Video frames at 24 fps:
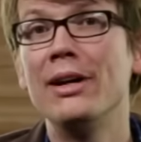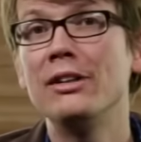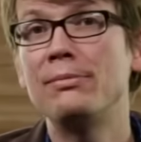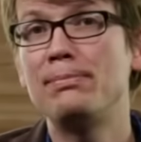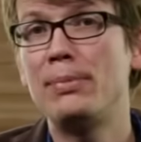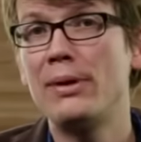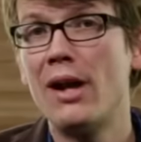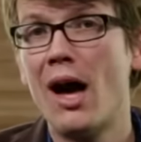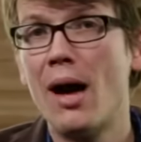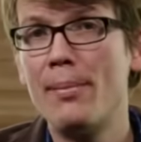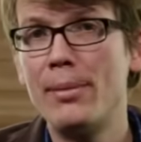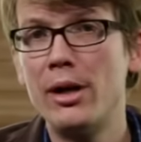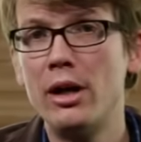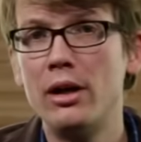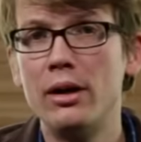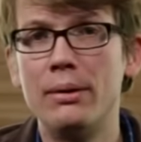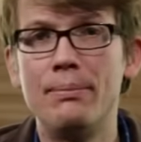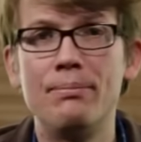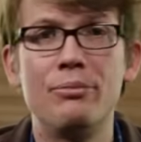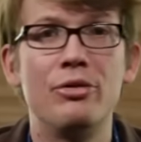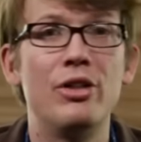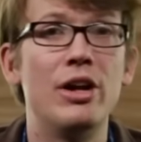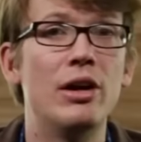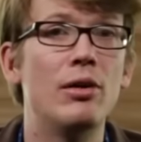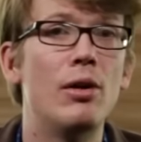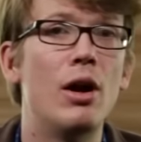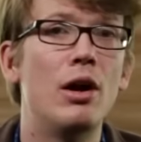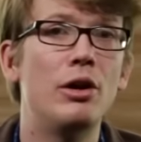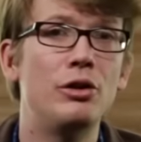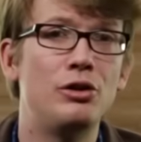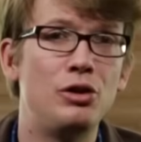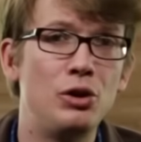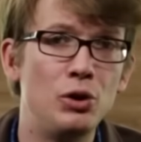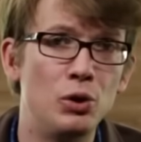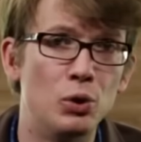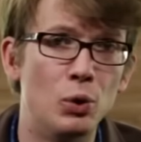my speedometer, there
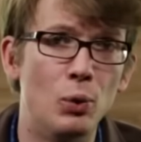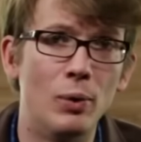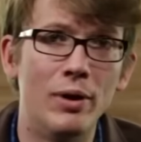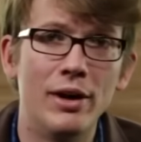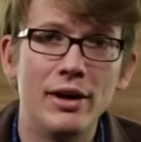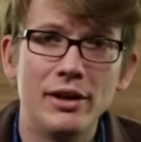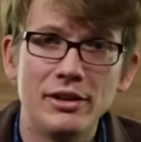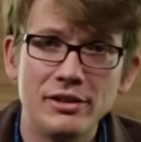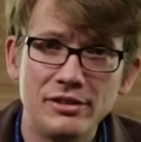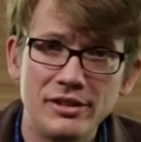are two.